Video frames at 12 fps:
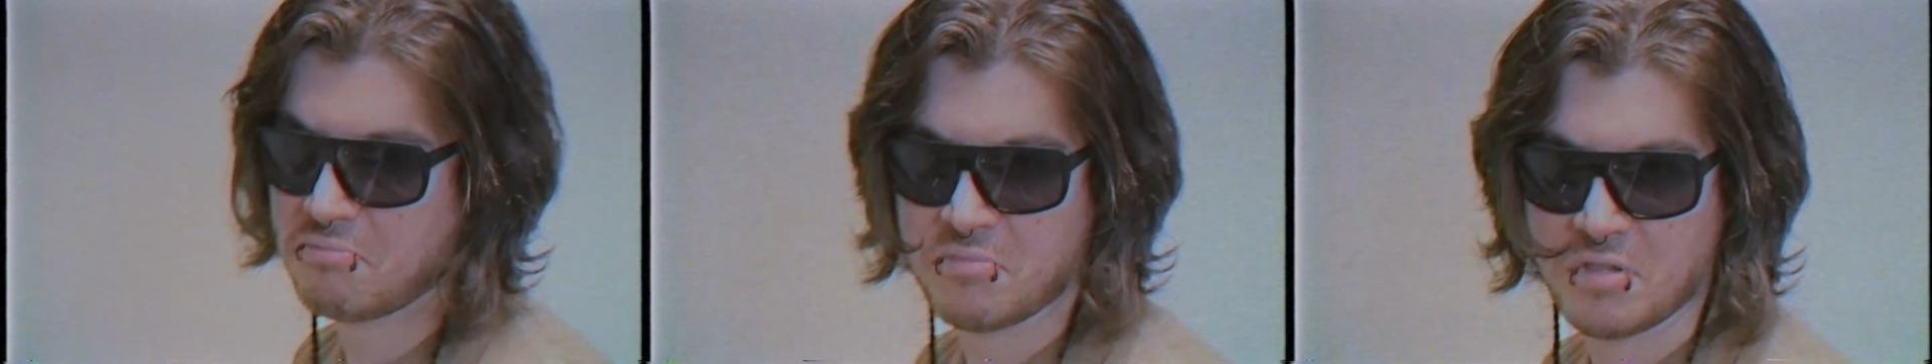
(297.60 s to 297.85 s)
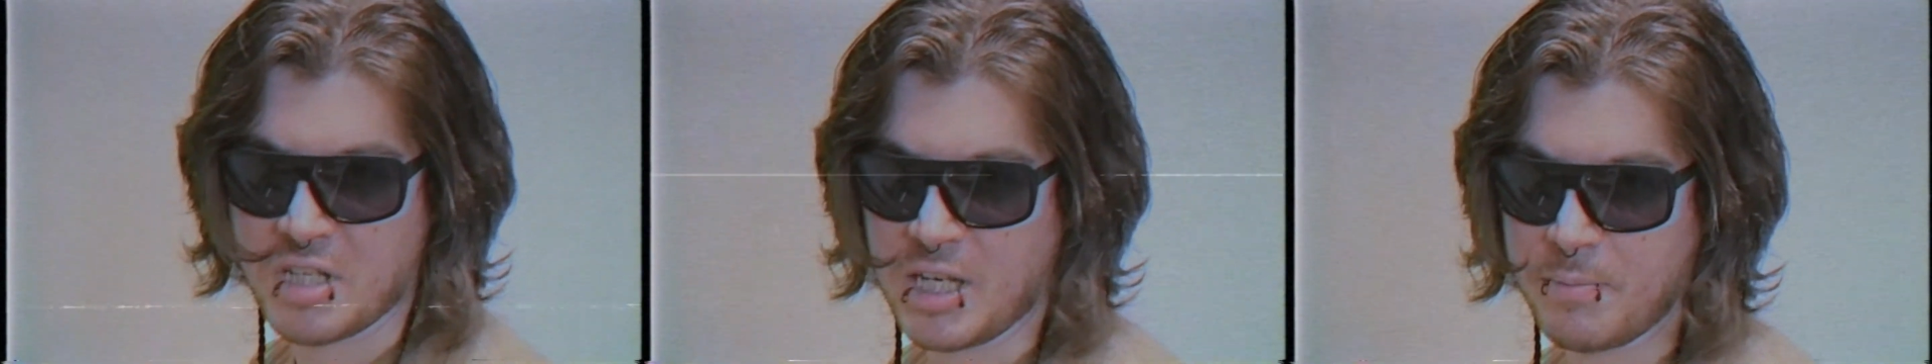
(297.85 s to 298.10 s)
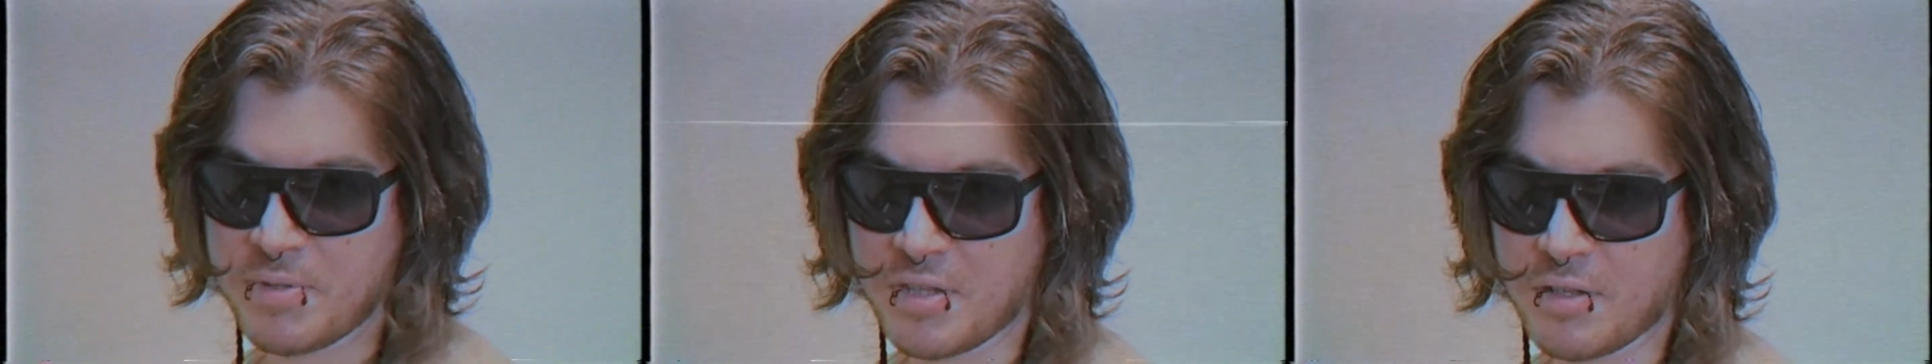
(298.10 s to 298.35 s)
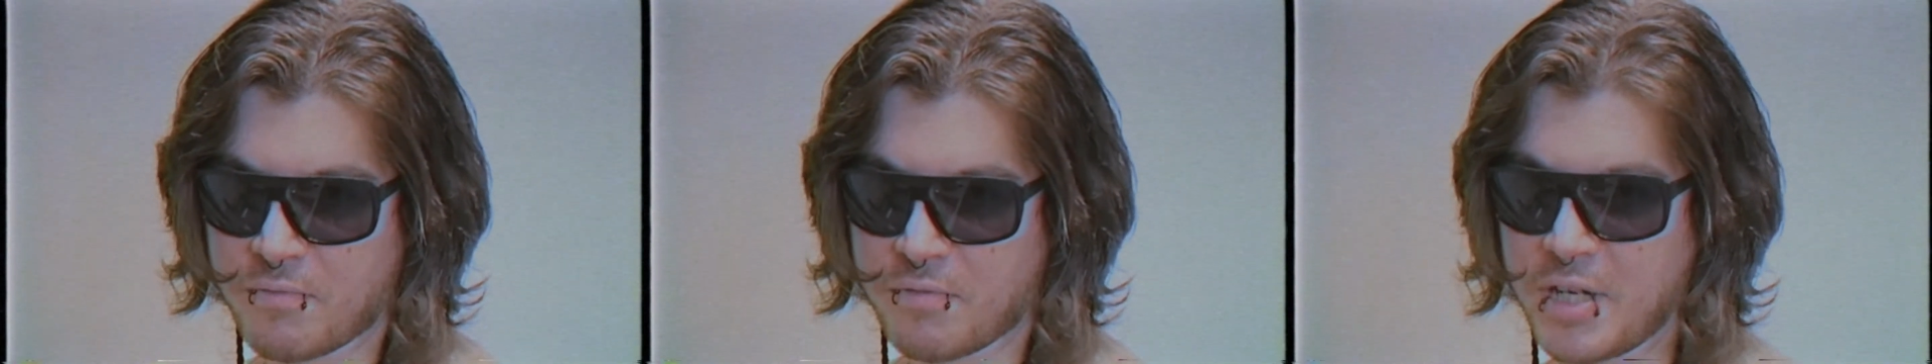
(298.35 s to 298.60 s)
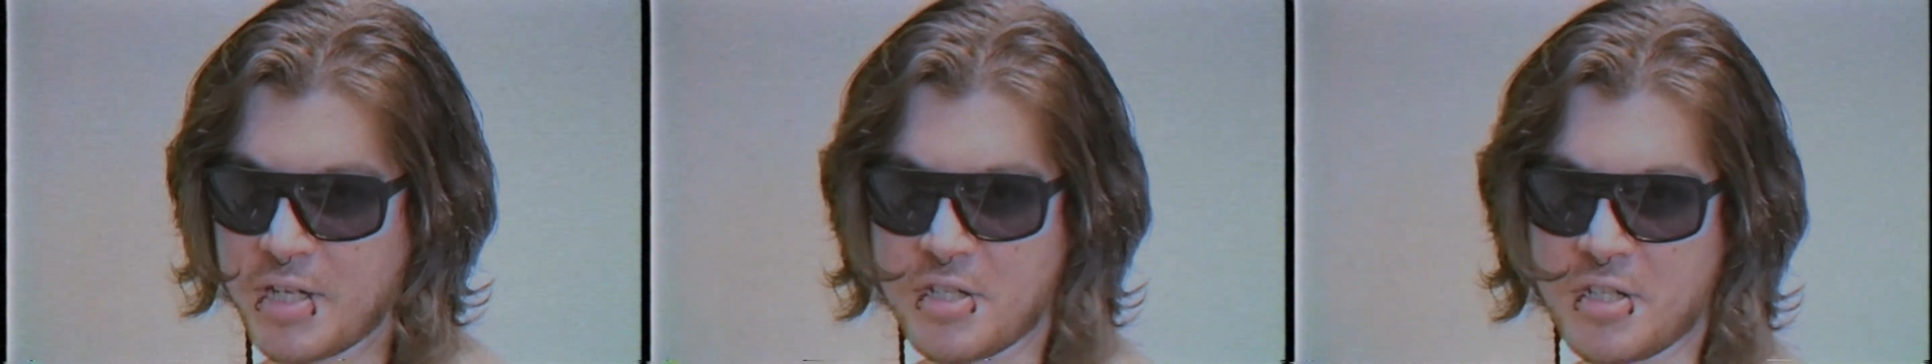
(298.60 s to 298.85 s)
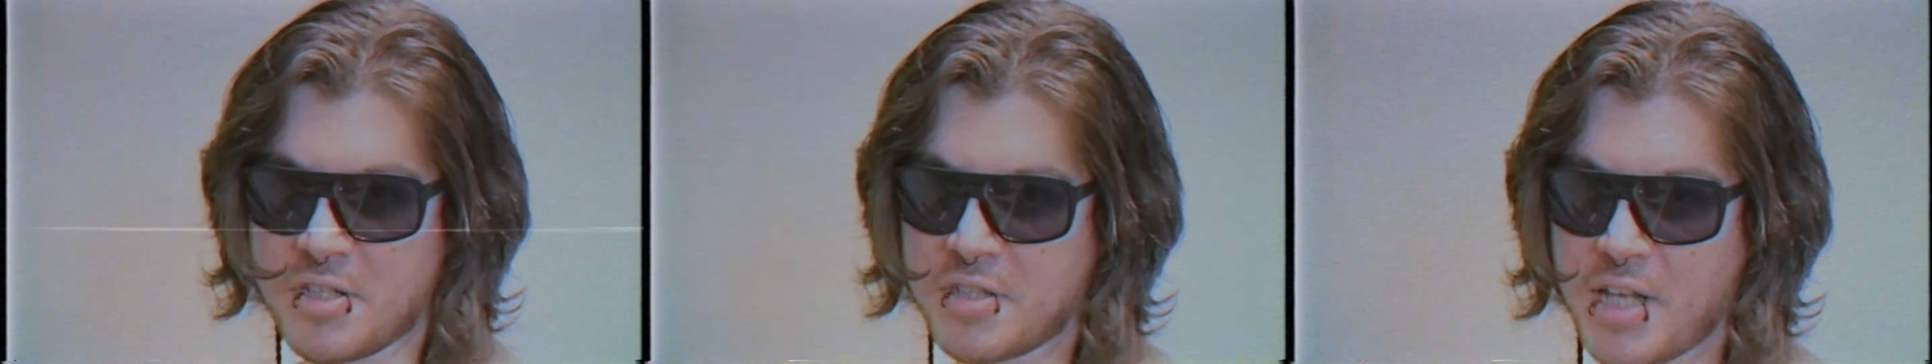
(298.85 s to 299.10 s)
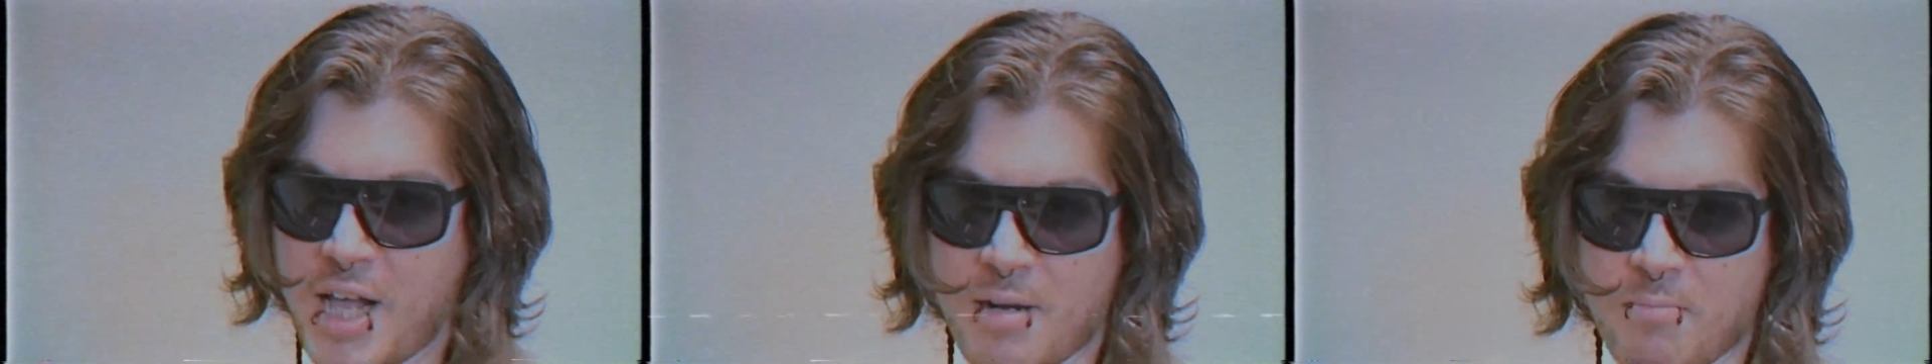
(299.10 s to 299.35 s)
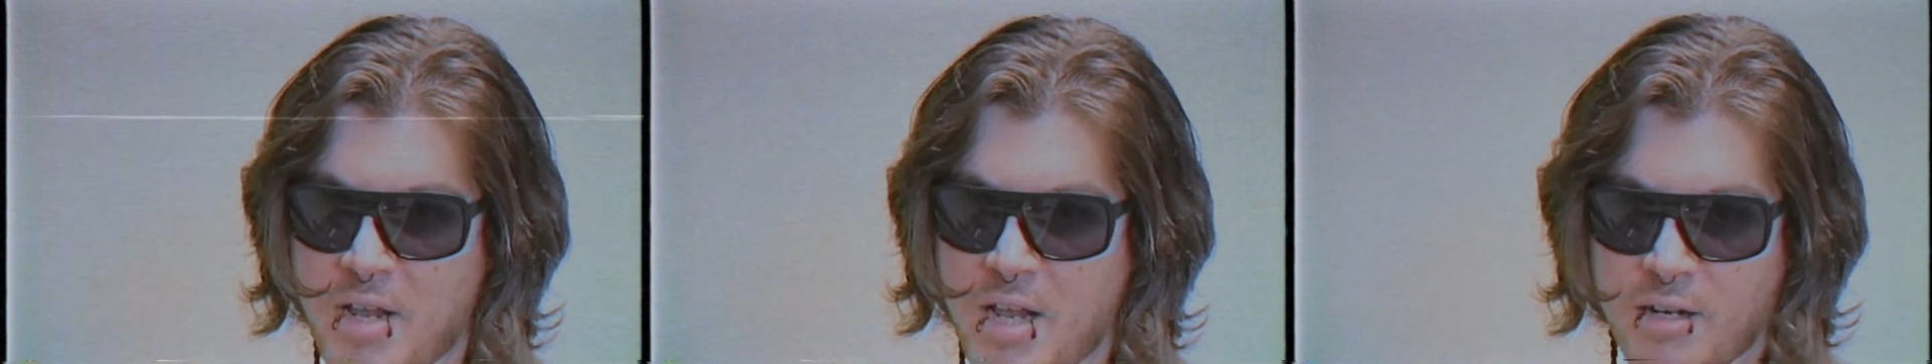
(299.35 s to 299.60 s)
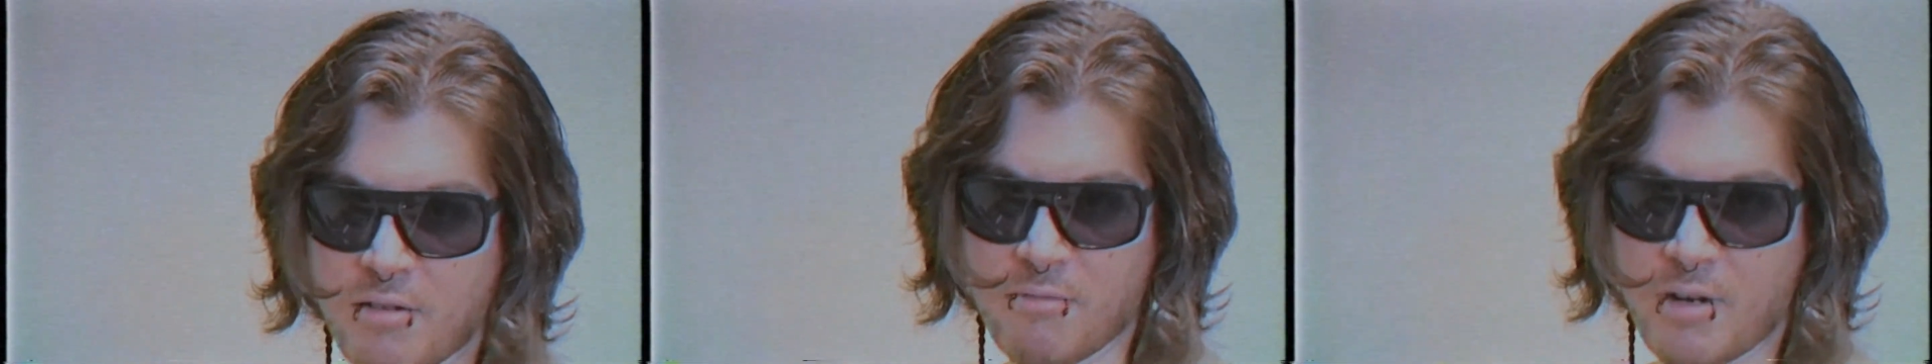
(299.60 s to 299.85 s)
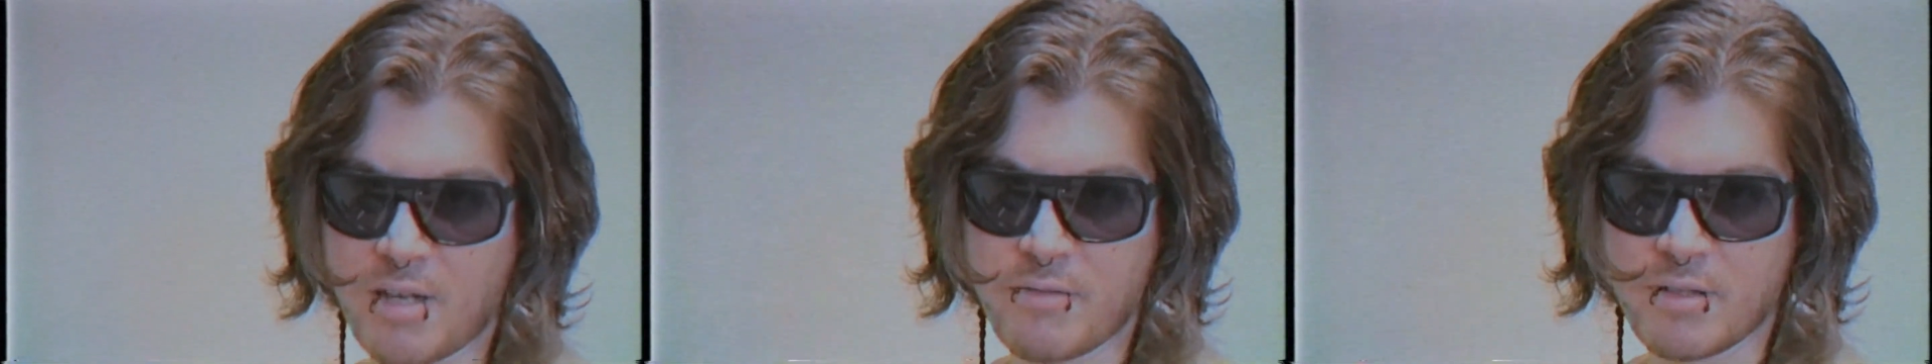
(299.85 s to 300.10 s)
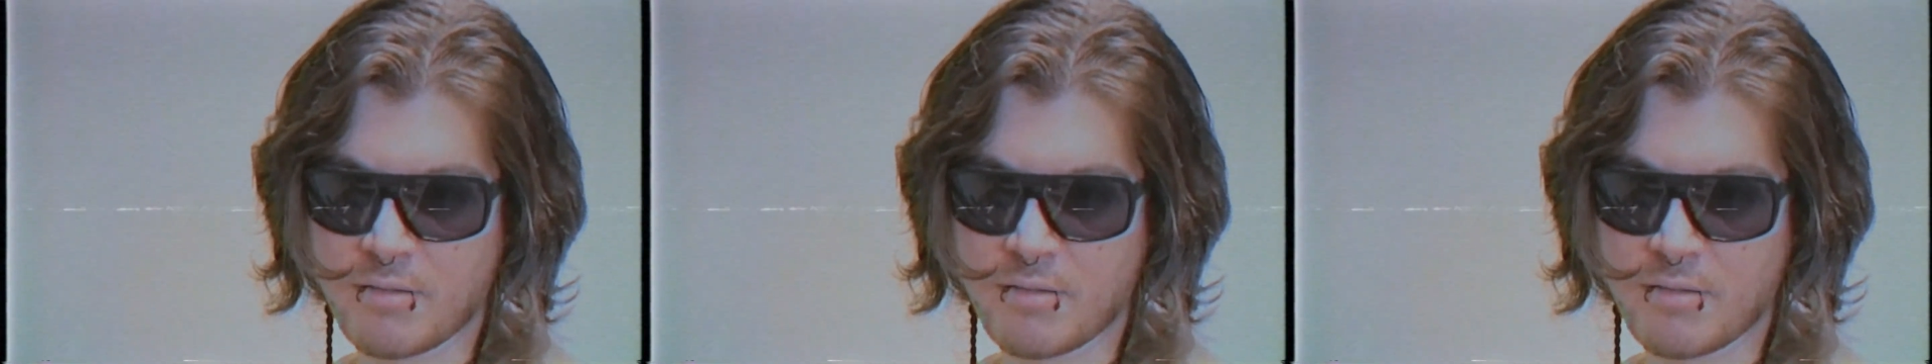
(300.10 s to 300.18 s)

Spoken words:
It keeps in the fridge, you just gotta microwave